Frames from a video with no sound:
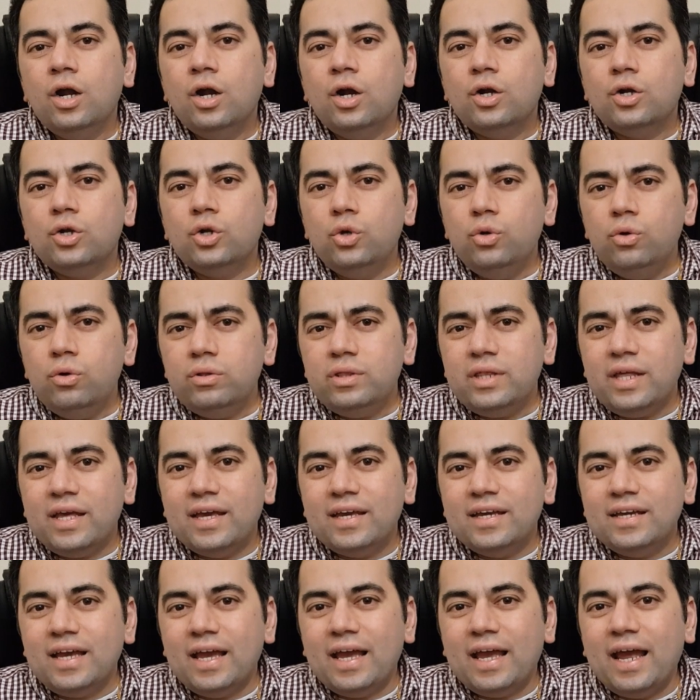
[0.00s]
Do you
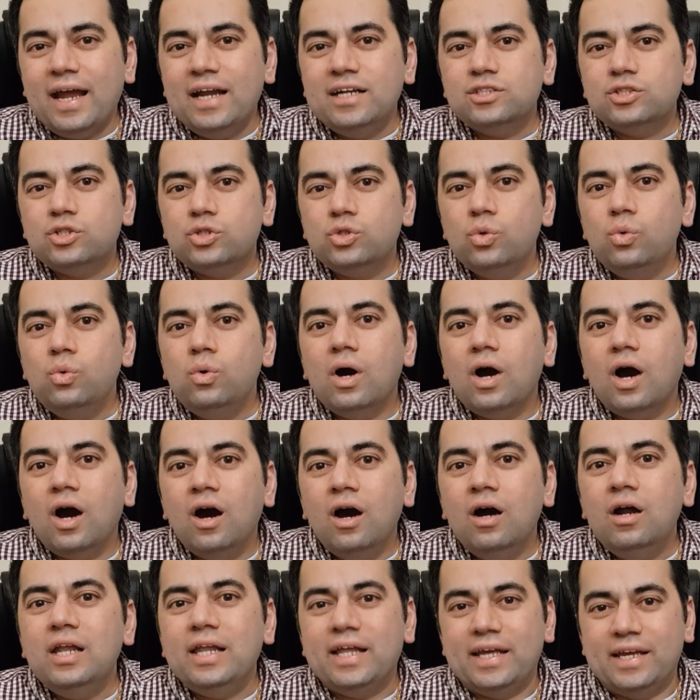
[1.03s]
think it's too
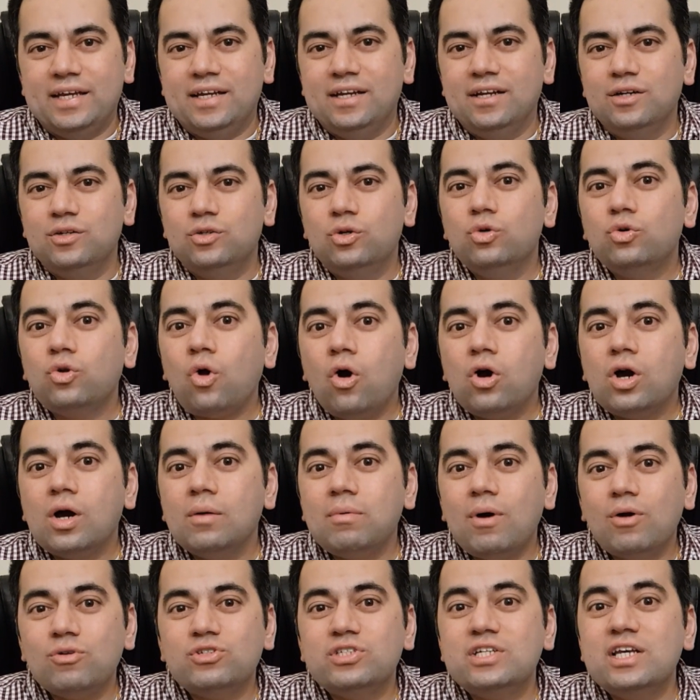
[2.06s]
early to talk
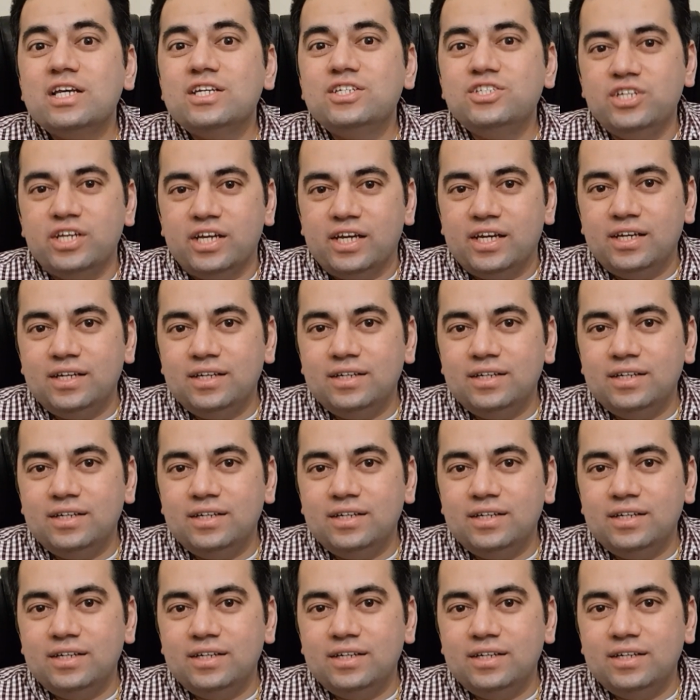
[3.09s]
about 6G?